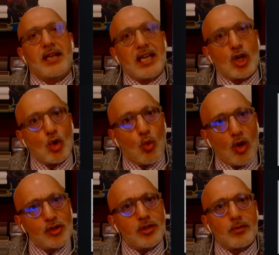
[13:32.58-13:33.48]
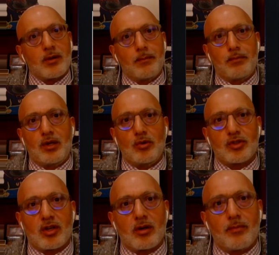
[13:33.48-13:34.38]
but a quantum
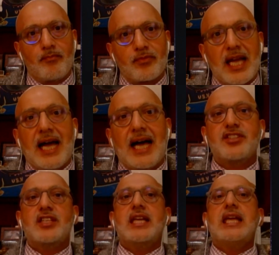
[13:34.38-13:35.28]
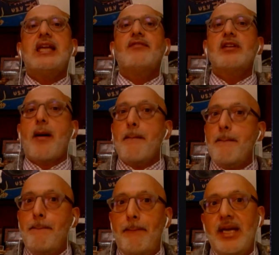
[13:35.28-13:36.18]
computer has an even
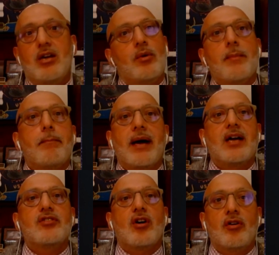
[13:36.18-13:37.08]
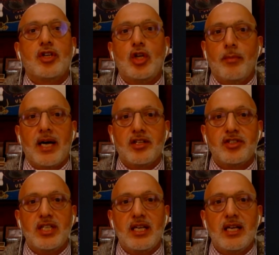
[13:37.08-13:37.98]
bigger impact on
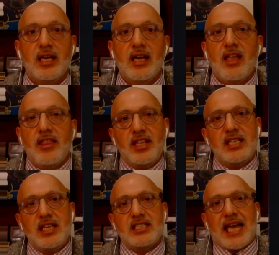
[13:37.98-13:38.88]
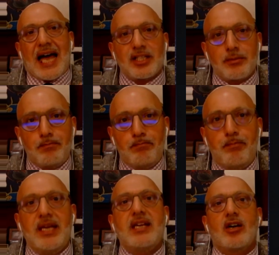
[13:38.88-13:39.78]
humanity. This is as
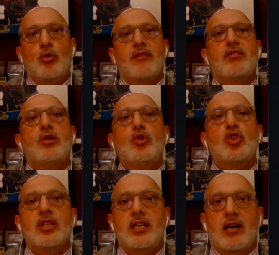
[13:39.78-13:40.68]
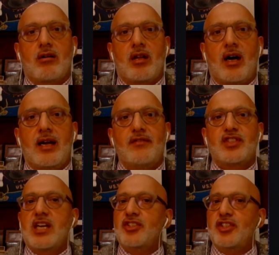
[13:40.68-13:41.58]
big a revolution in our
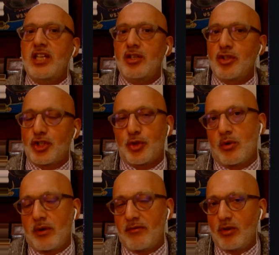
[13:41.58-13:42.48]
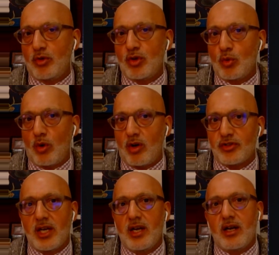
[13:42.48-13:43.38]
lives as the Industrial Revolution
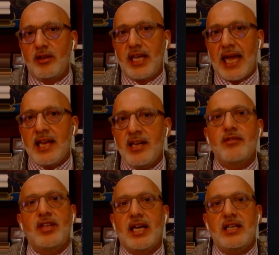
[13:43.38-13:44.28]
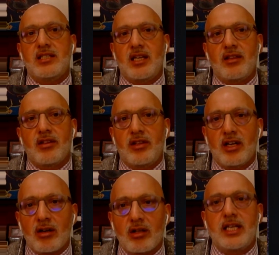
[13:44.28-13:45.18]
was at the end of the 18th
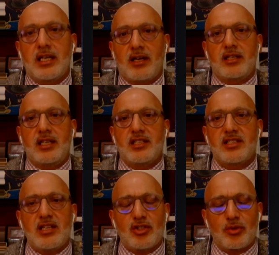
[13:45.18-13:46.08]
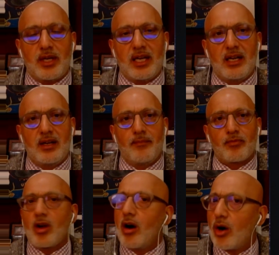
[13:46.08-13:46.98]
and the early 19th century.
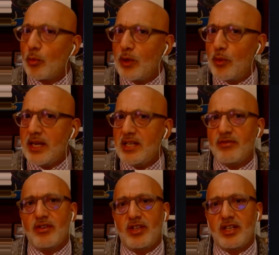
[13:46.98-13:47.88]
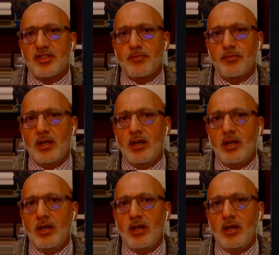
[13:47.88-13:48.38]
Are we ready for this?